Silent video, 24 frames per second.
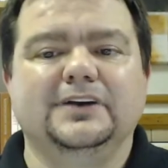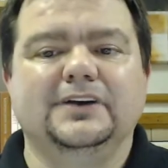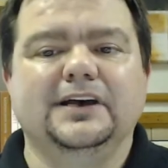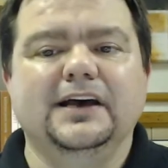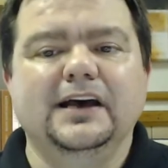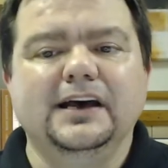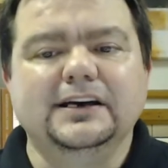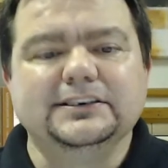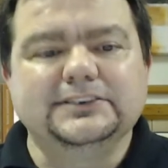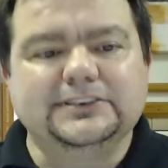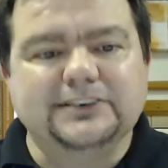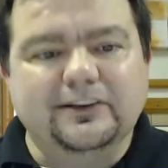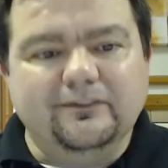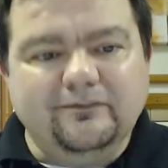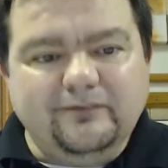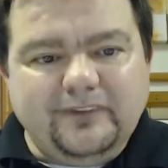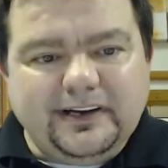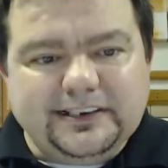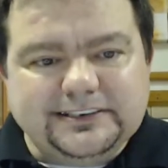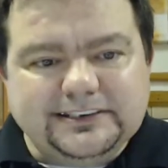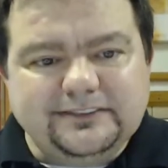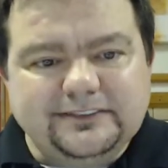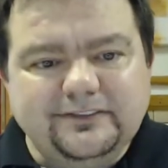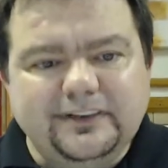
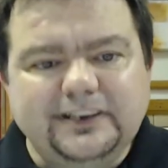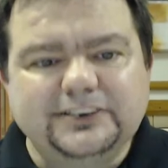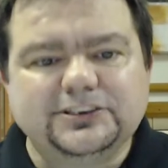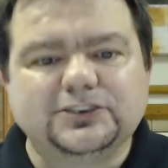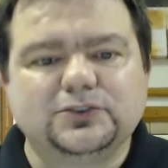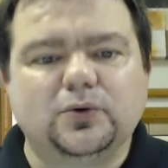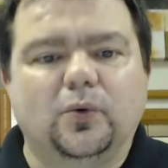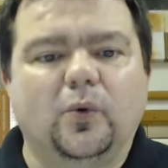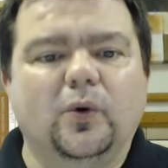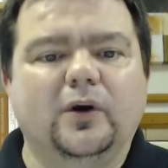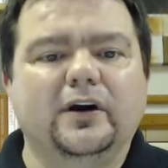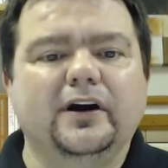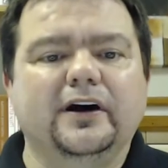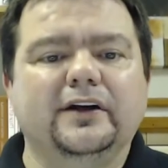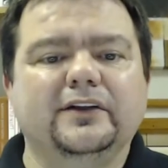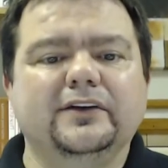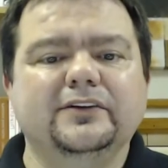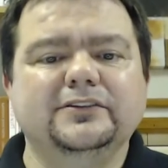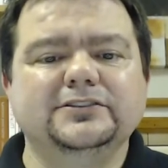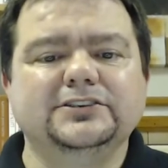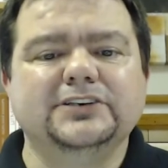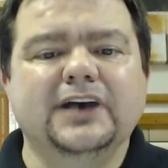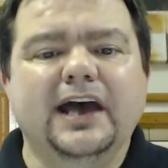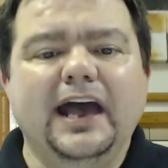submissiveness toward
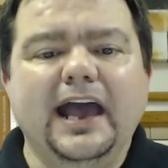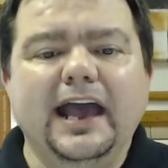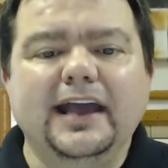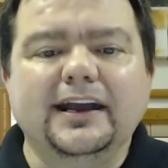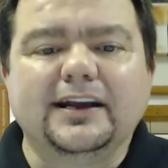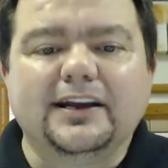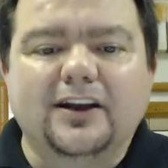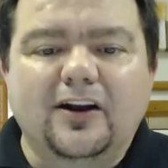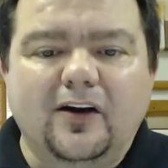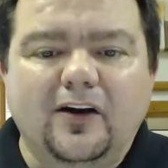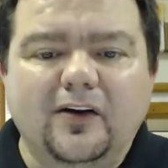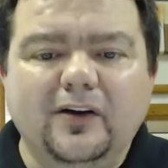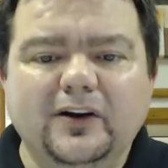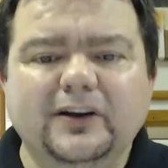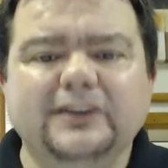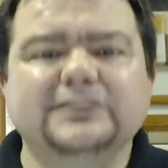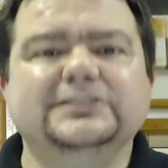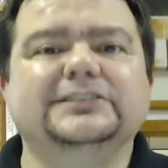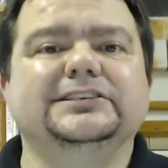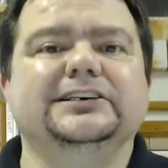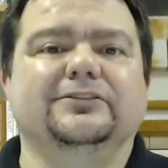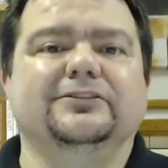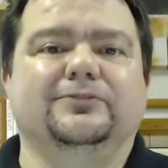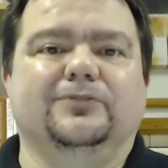others, and
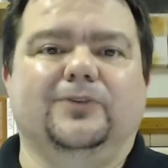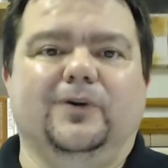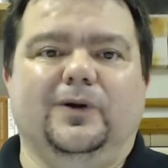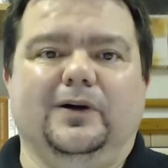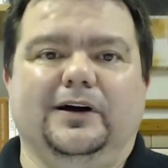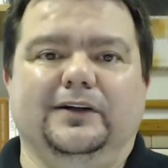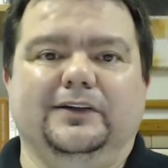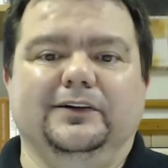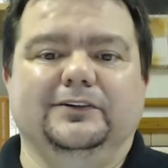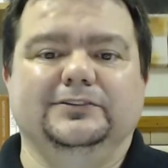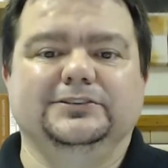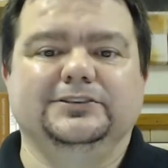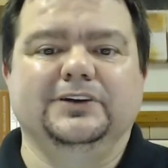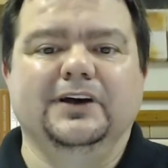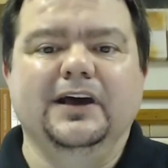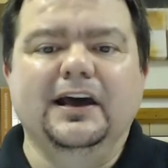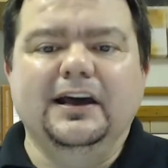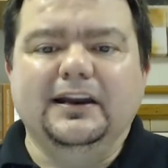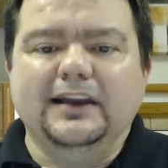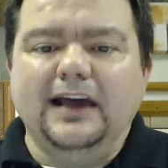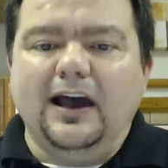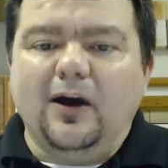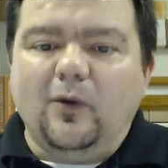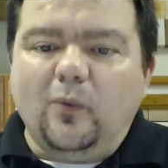courtesy for others.
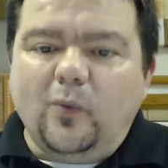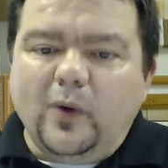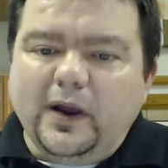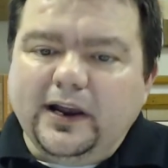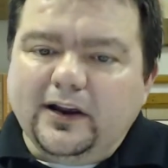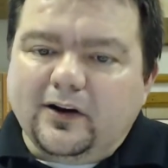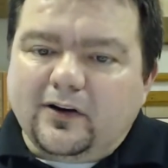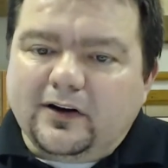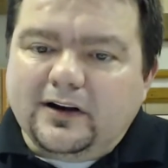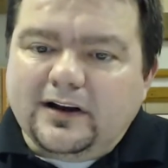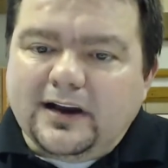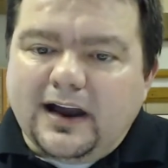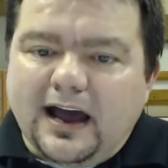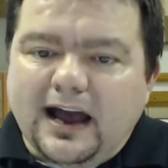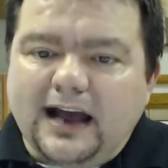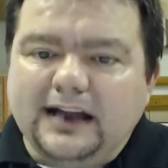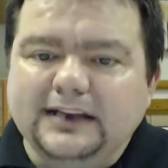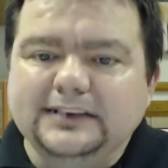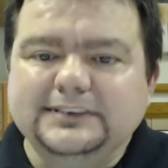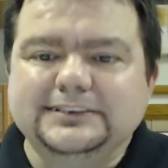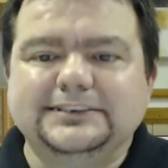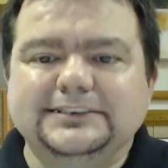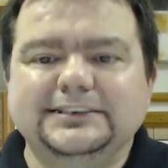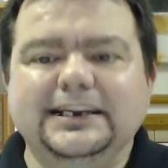Now, we are
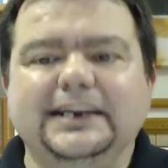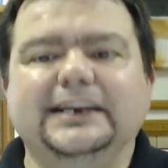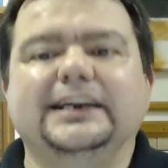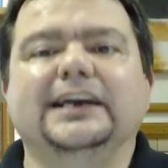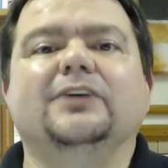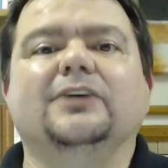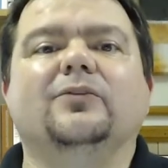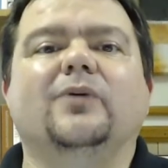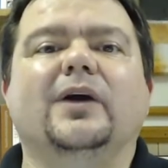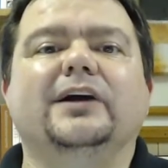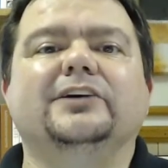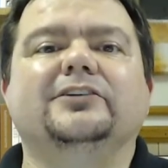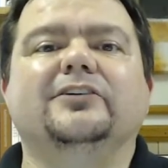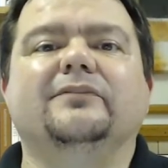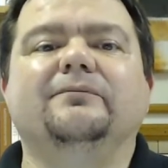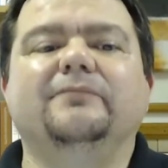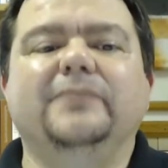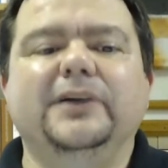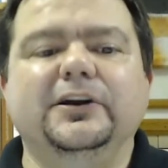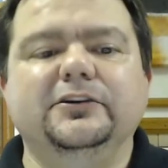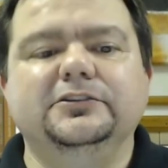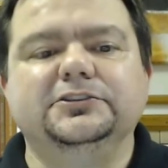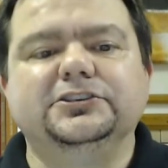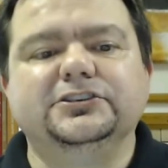not seeking
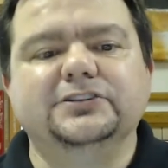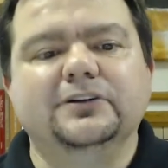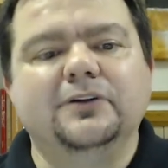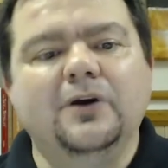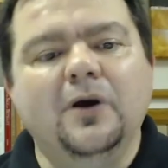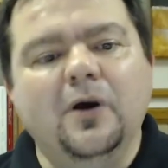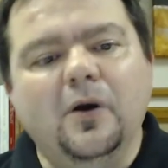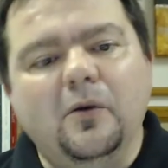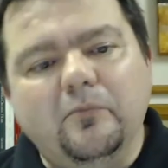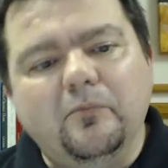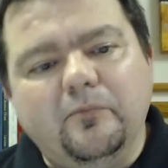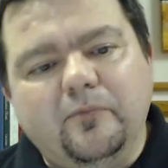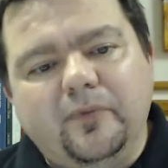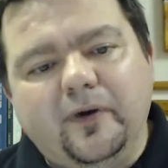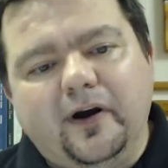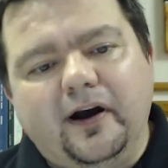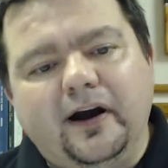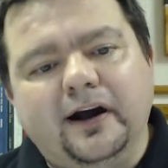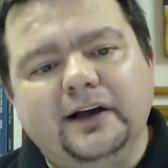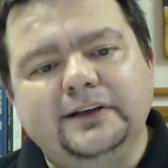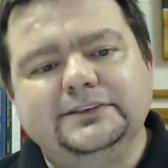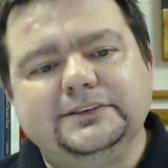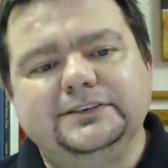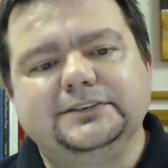retribution,
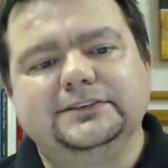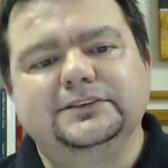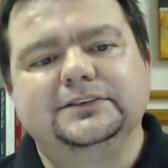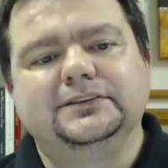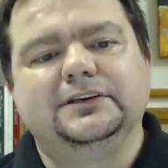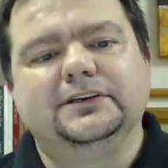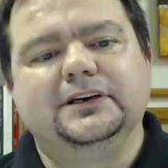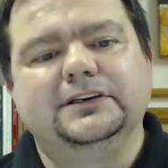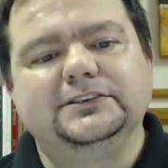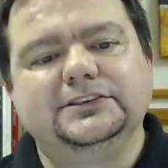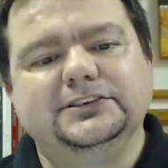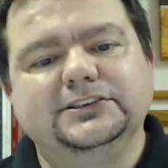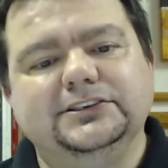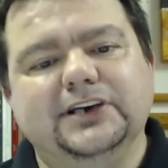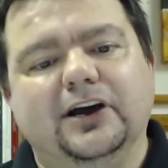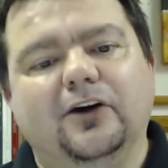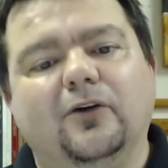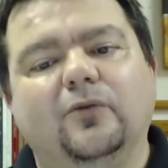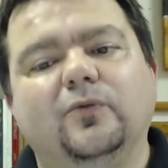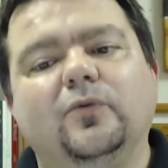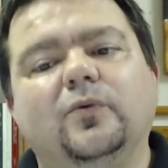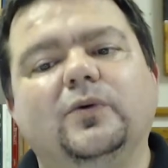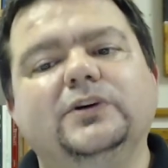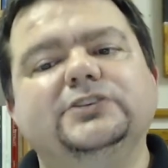but
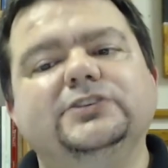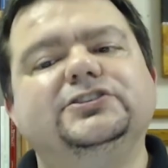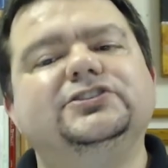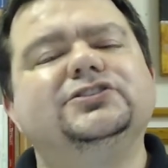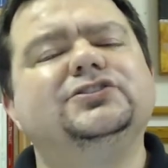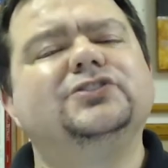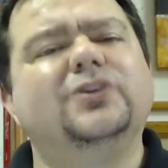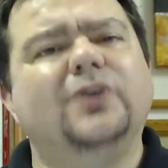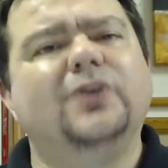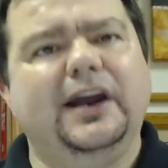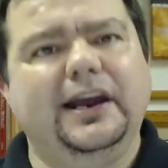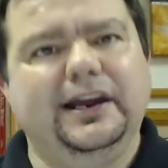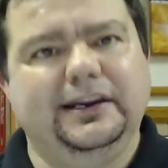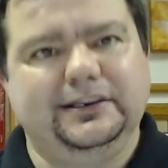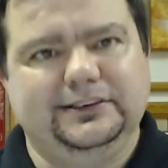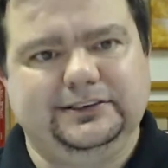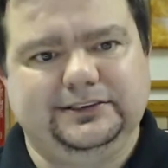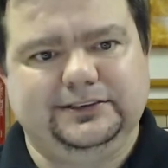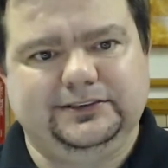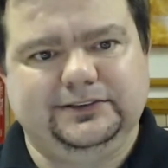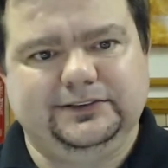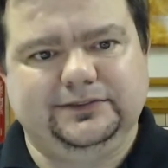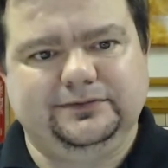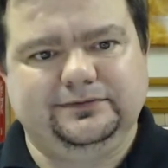
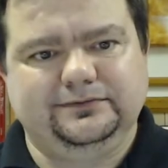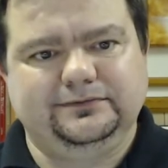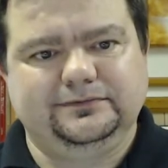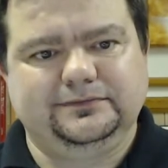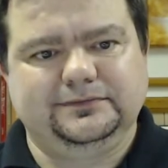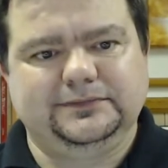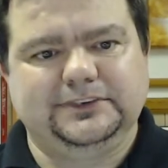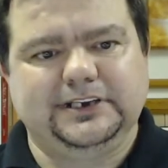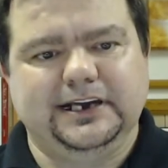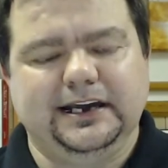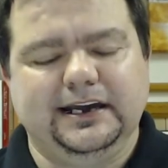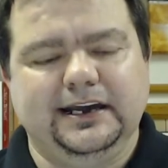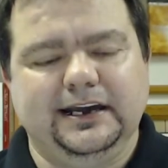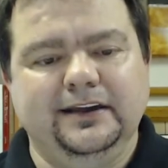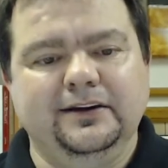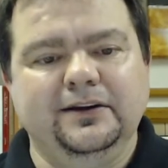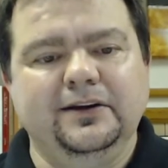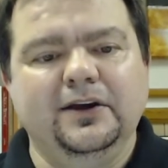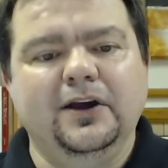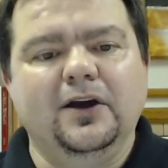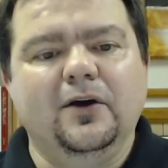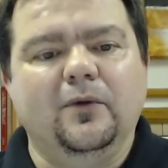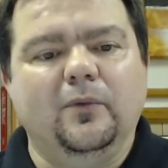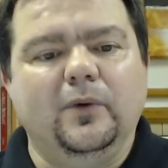self-restraint, okay?
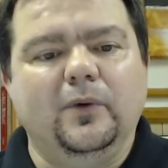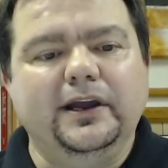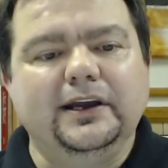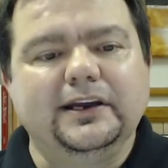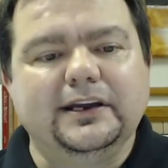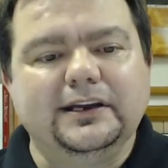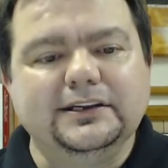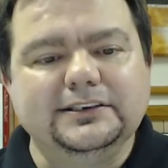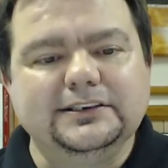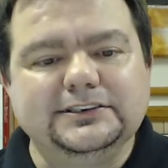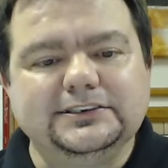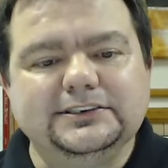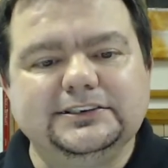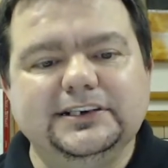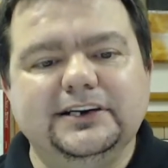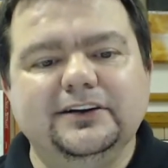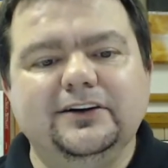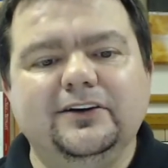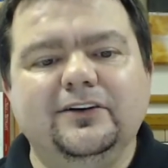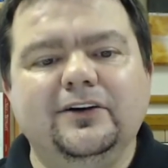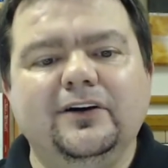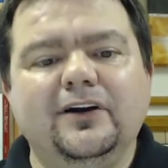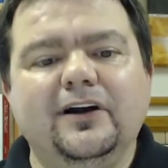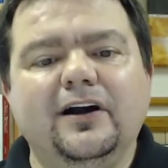We
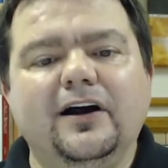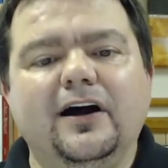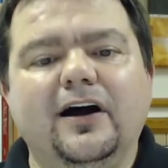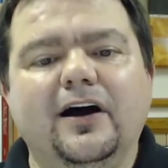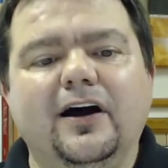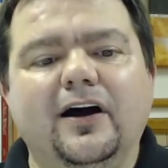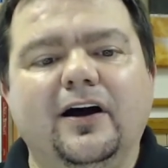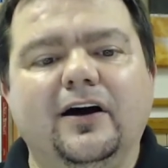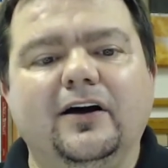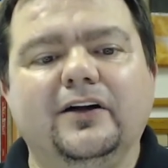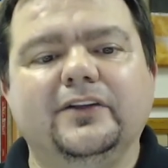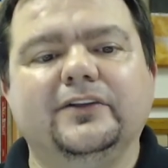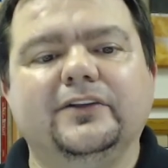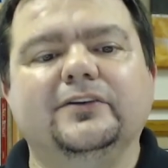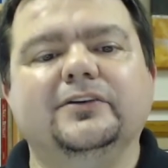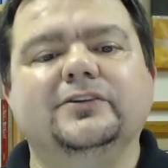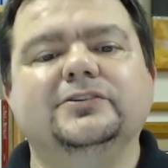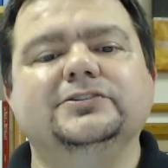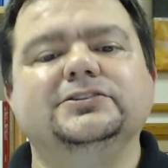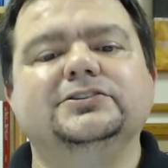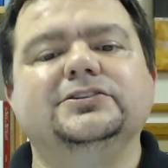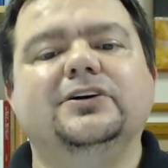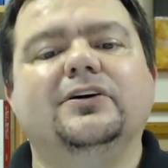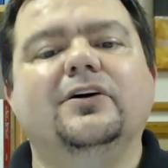consider
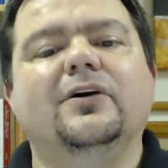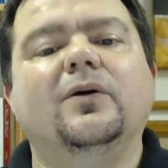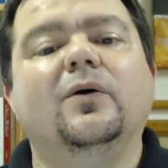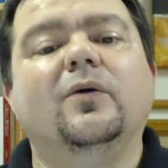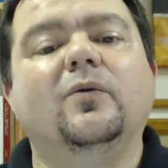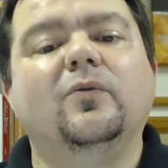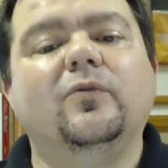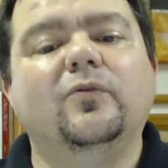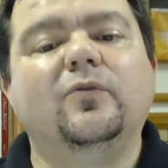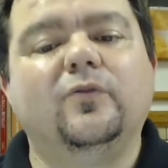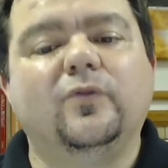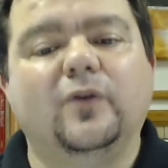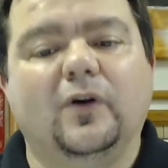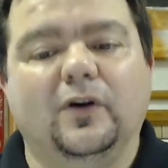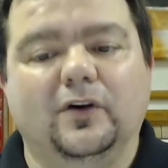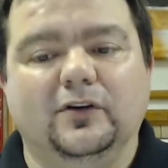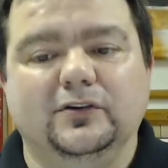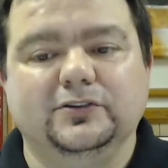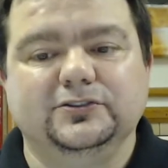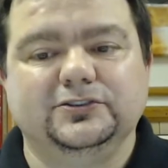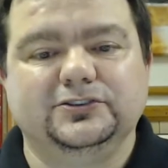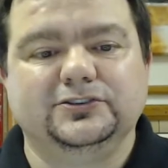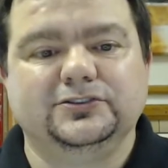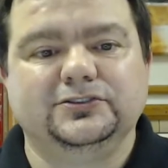others
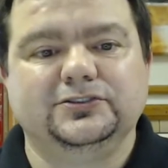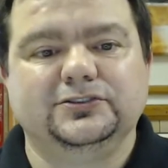first,